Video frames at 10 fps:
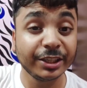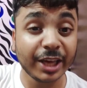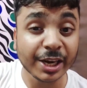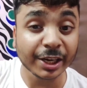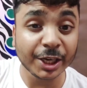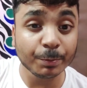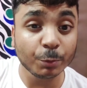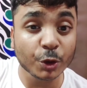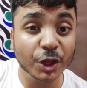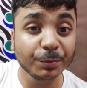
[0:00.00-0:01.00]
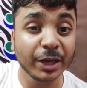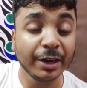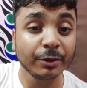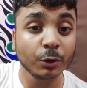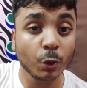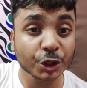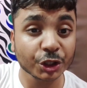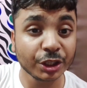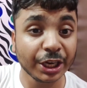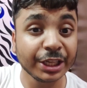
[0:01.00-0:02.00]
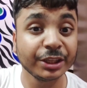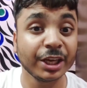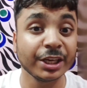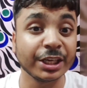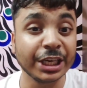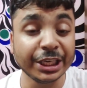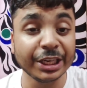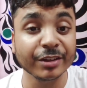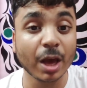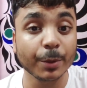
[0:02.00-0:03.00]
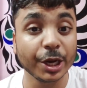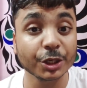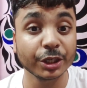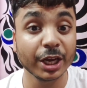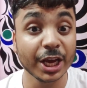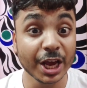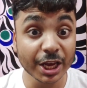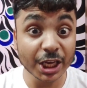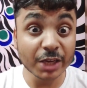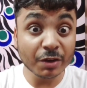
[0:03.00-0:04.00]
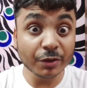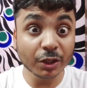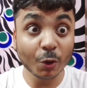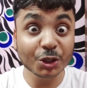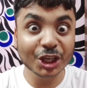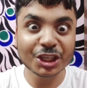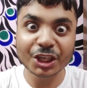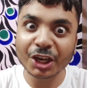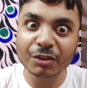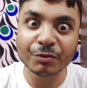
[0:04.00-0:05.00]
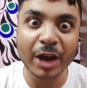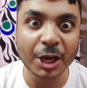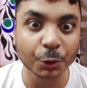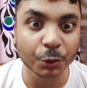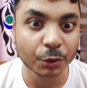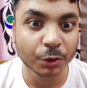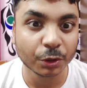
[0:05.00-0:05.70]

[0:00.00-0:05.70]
directly puts up that question in the NEET examination even without changing its value.